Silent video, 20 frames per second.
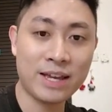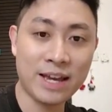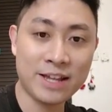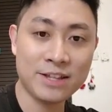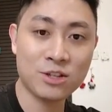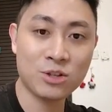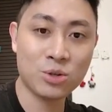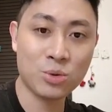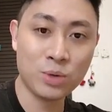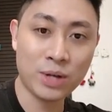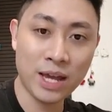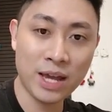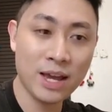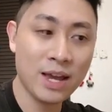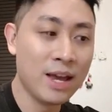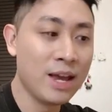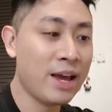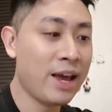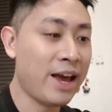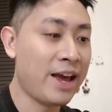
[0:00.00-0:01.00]
get today
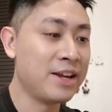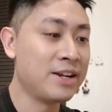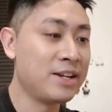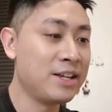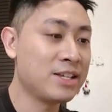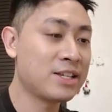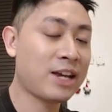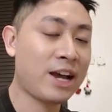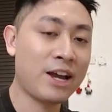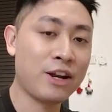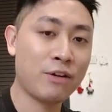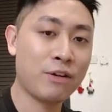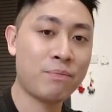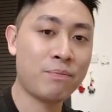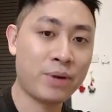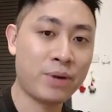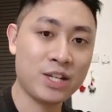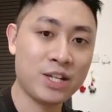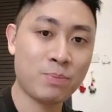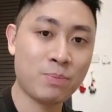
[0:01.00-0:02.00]
at this kind of
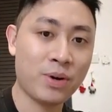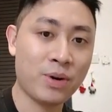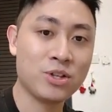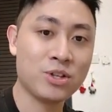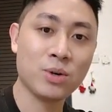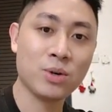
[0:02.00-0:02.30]
price point.